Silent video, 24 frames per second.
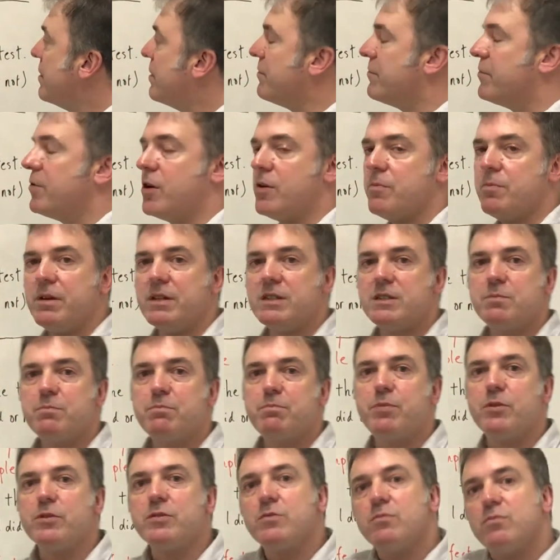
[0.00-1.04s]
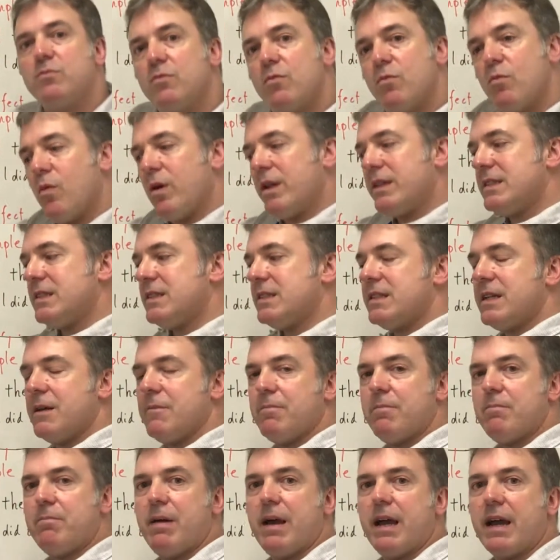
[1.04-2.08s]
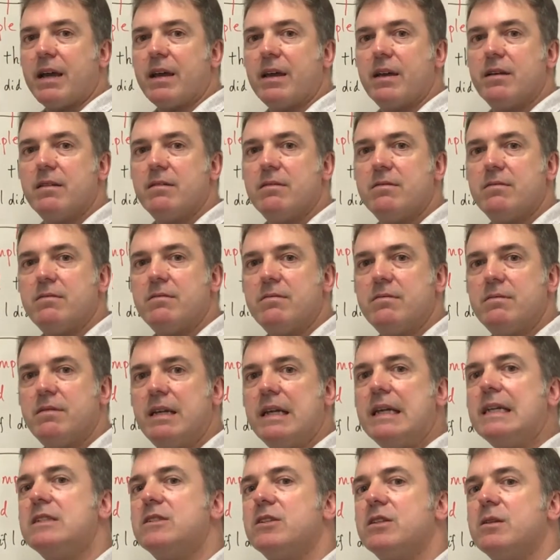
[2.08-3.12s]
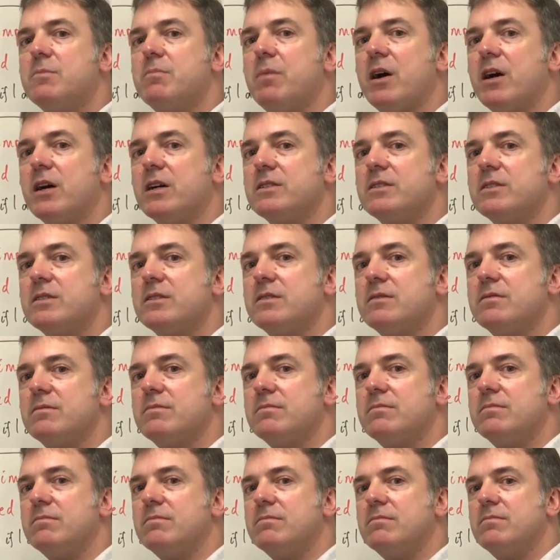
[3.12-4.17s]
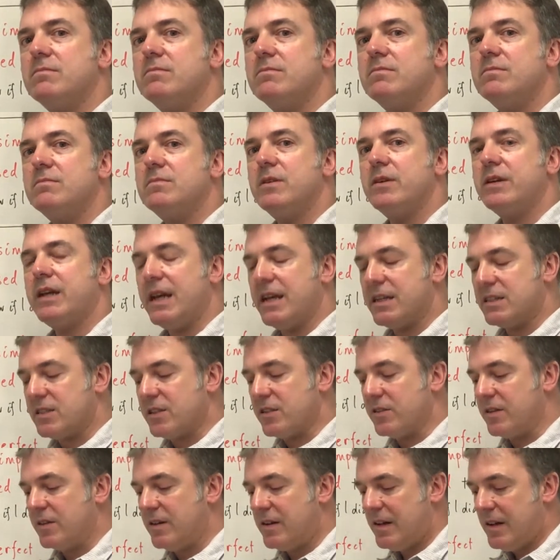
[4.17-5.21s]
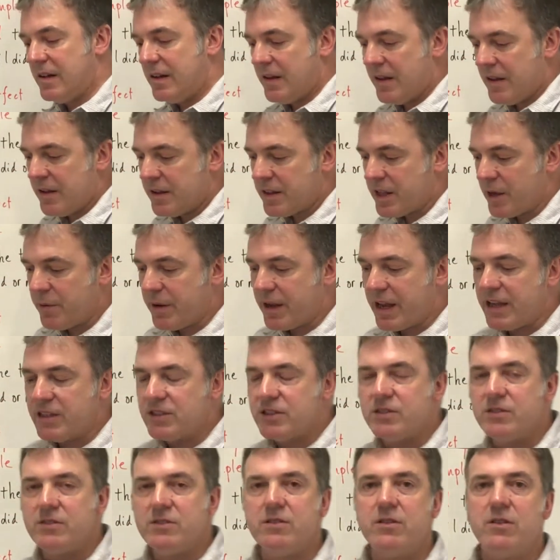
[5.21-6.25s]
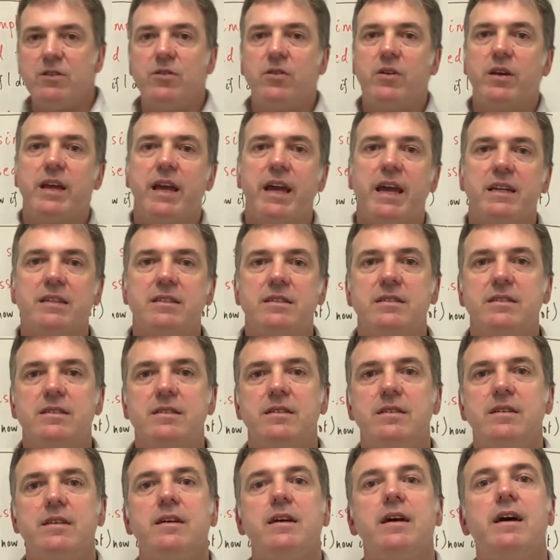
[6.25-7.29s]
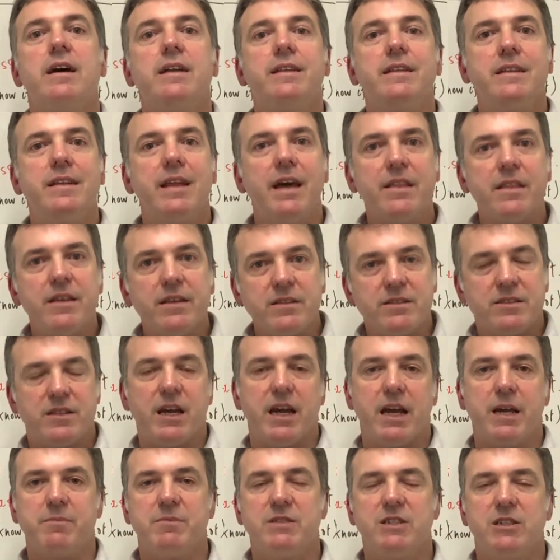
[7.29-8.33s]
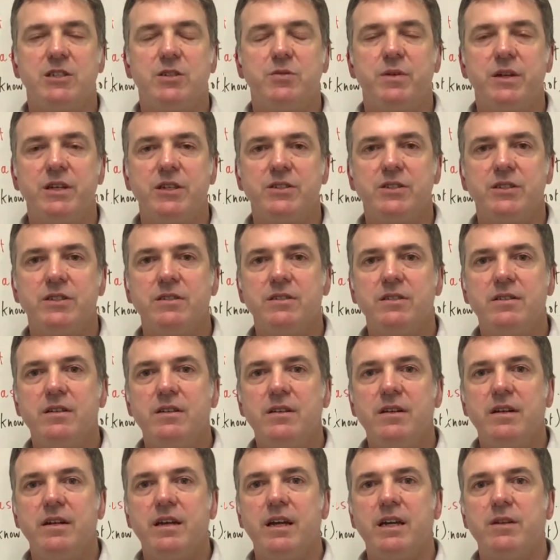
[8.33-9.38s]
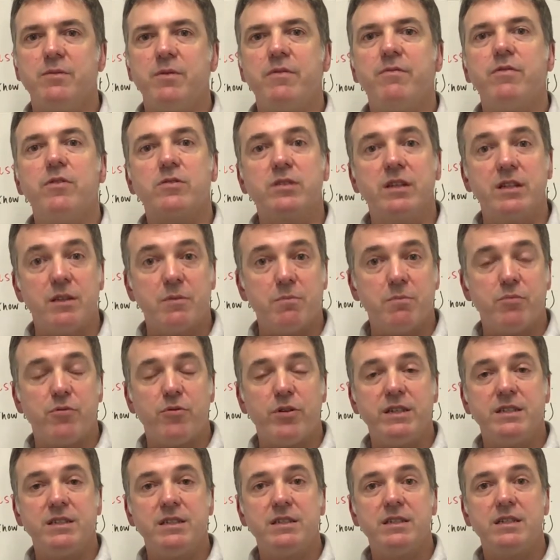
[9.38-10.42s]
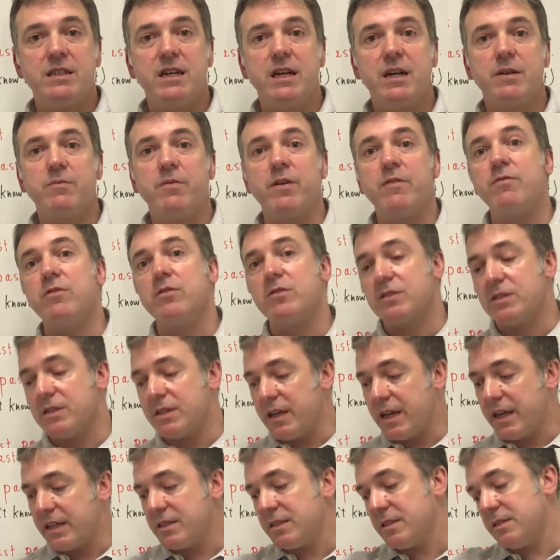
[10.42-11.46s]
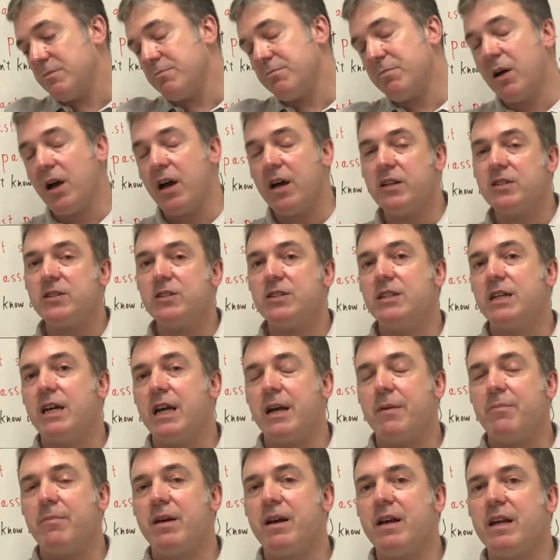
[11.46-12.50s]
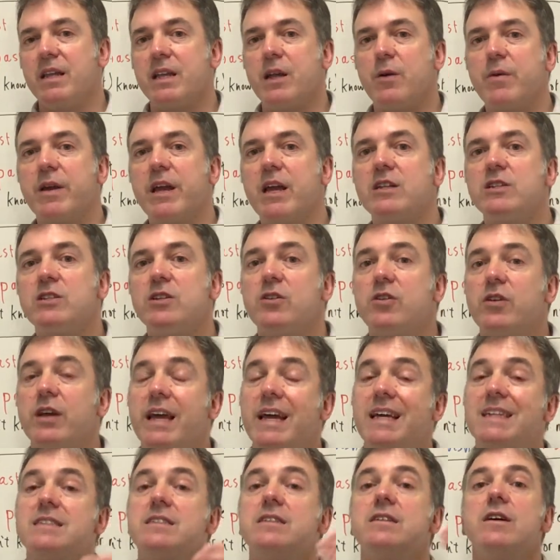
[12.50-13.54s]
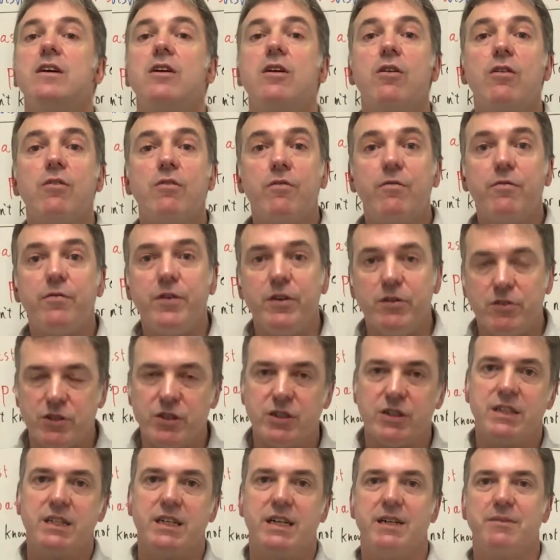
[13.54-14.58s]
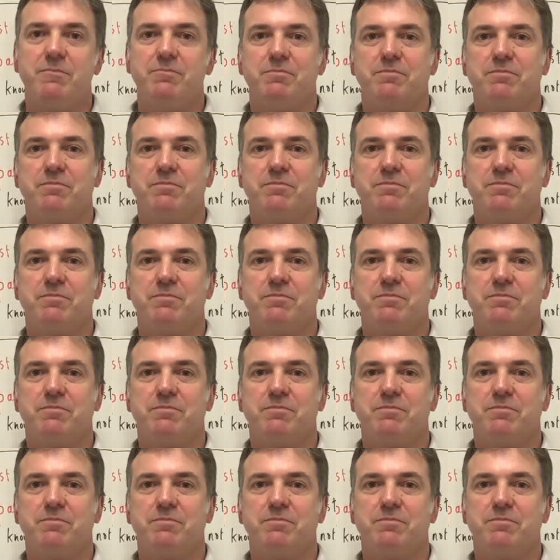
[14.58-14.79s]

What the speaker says: the verb is put one step back into the past. Okay, so now we're going to look at another time situation, and we've looked at the present time, we've looked at past time, now we're going to look at future time.